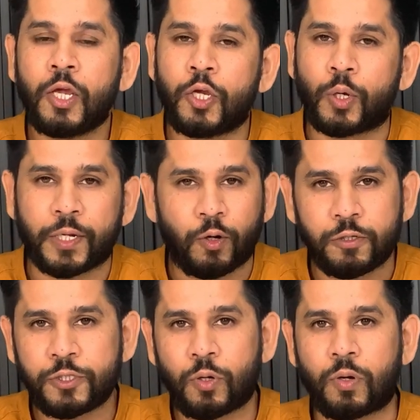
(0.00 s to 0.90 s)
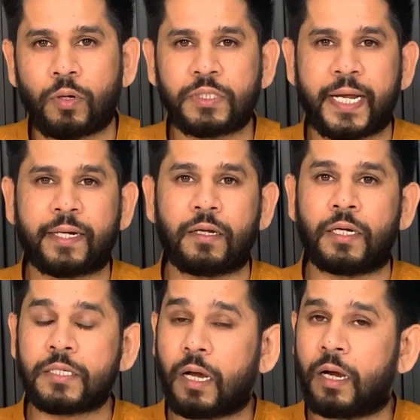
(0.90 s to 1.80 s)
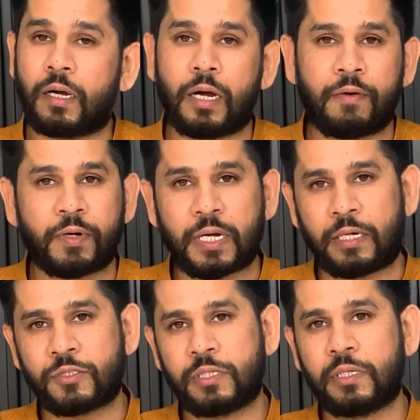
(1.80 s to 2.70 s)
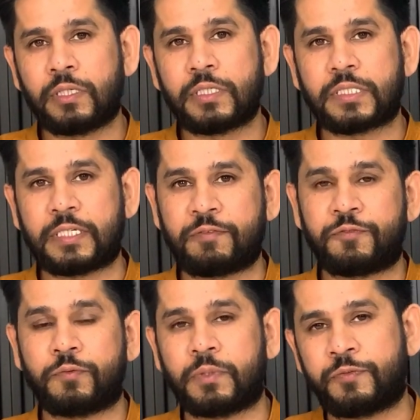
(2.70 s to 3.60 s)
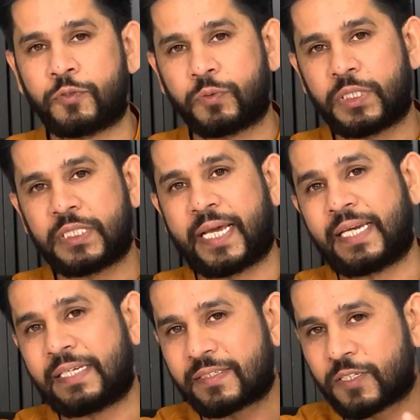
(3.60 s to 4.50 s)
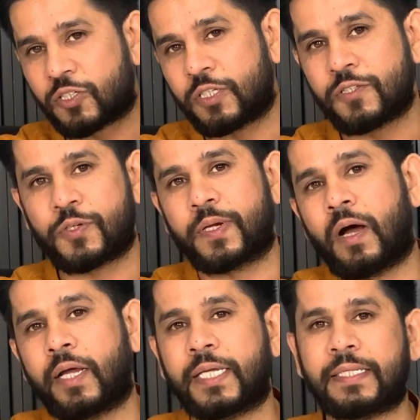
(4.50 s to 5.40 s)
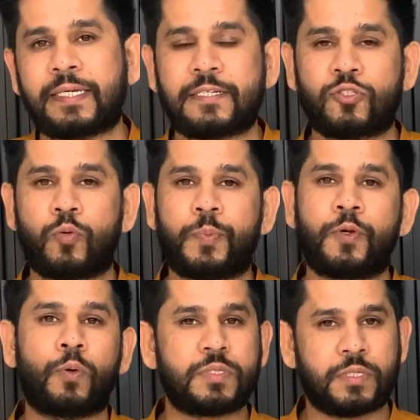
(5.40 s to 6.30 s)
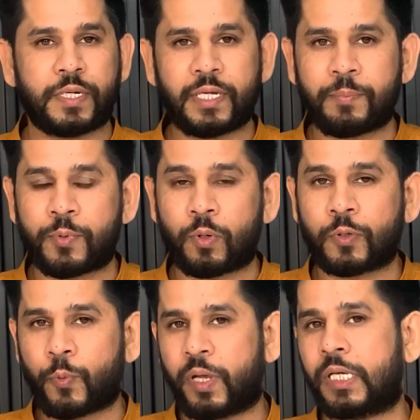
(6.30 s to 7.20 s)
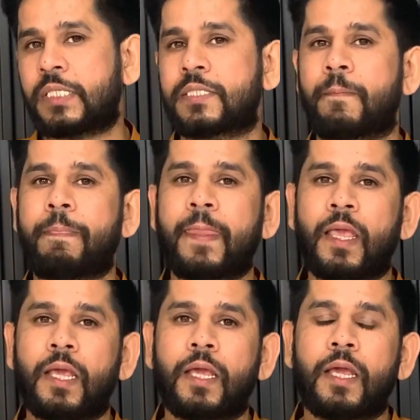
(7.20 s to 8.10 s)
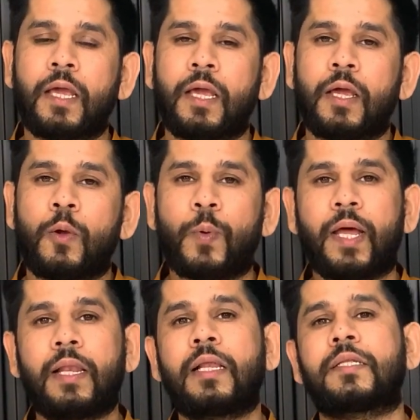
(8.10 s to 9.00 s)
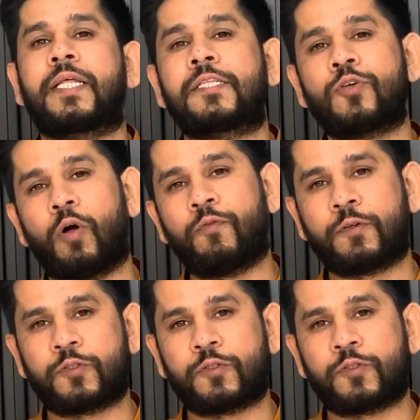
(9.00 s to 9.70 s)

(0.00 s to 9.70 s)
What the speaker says: You can also contact our counselors if you need any assistance regarding the SOP or study abroad queries. Well, that's all for